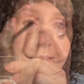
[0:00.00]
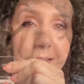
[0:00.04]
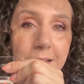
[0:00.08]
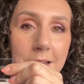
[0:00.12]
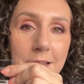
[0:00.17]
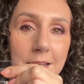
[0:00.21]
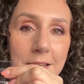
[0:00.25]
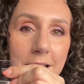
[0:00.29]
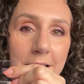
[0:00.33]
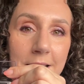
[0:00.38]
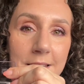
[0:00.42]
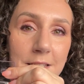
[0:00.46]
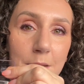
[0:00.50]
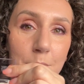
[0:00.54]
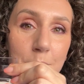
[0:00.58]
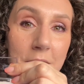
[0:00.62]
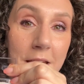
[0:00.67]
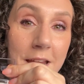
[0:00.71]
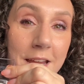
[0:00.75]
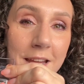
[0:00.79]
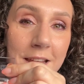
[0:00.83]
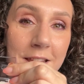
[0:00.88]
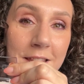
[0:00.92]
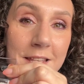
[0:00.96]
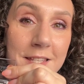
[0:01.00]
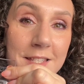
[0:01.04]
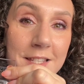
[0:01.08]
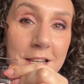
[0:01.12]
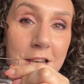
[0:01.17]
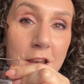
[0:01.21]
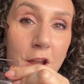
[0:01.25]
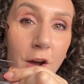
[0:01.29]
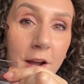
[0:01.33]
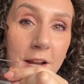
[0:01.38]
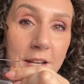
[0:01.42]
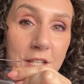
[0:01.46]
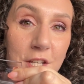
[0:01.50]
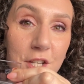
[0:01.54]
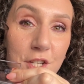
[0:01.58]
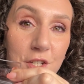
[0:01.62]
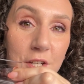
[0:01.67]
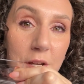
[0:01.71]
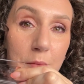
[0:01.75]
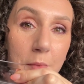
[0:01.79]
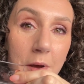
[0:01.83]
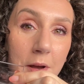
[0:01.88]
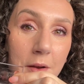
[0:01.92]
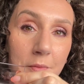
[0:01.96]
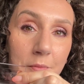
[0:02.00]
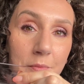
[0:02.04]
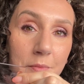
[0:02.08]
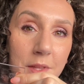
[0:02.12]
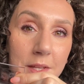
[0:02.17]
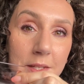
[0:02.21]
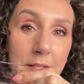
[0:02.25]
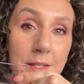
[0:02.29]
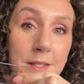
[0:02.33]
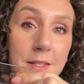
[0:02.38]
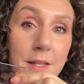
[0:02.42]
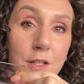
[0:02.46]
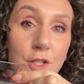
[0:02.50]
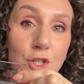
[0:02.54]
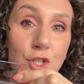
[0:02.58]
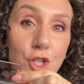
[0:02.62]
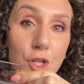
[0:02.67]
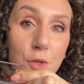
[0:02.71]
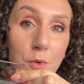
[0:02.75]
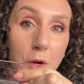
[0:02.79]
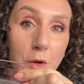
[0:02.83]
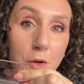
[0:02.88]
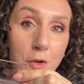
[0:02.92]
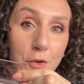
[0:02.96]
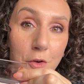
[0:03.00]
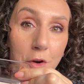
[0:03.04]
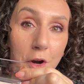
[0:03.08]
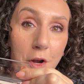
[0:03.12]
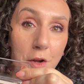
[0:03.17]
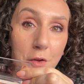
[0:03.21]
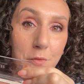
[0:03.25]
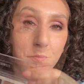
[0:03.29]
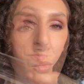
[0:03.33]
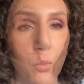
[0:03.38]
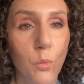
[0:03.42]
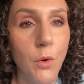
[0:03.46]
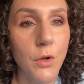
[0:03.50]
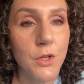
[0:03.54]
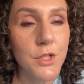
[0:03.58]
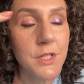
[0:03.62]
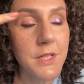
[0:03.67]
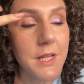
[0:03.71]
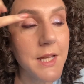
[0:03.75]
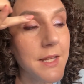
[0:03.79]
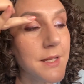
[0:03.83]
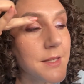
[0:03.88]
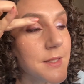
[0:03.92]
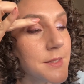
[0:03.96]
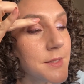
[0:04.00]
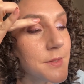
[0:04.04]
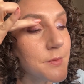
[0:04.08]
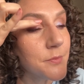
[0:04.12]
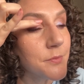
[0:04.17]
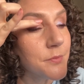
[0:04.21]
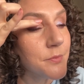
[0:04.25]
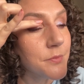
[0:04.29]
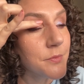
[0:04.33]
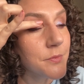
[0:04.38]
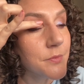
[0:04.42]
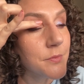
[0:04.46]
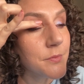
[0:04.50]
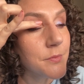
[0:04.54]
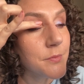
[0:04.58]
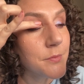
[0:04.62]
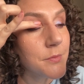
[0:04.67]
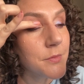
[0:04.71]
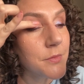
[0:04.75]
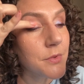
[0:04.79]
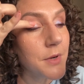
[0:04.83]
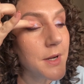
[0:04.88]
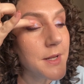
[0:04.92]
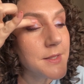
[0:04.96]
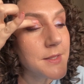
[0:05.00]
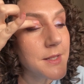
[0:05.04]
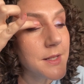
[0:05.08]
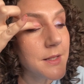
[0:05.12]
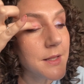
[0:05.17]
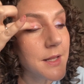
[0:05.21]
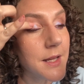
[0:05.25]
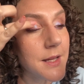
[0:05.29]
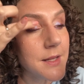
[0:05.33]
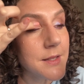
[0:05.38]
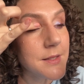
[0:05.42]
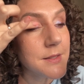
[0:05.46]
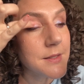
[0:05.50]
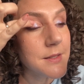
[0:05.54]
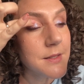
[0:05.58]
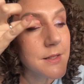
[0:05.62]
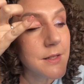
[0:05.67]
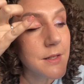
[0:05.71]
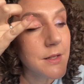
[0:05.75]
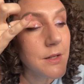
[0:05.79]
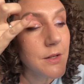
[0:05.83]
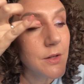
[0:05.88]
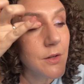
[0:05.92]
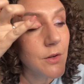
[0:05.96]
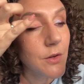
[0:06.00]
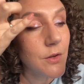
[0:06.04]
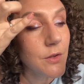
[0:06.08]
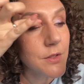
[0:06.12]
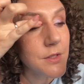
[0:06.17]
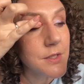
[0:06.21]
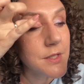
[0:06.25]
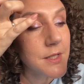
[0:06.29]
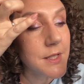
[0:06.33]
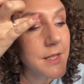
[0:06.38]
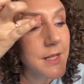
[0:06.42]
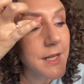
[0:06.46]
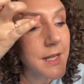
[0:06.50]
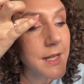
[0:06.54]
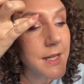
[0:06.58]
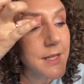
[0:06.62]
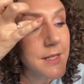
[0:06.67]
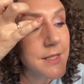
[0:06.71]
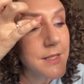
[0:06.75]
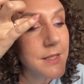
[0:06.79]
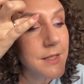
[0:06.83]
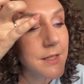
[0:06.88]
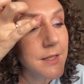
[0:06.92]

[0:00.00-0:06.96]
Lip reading: Next, I'm taking this lighter shimmer. This is a duochrome. Watch this. Pressing this onto the lid.